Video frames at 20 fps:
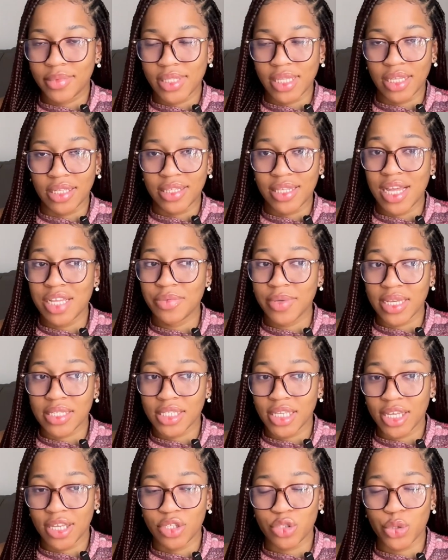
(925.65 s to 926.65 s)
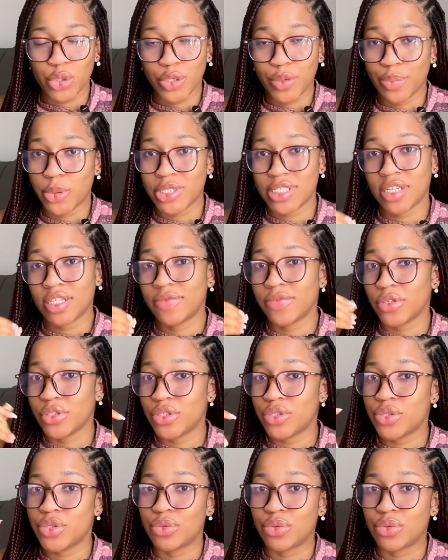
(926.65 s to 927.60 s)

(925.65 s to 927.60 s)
That's why I say it's so important for you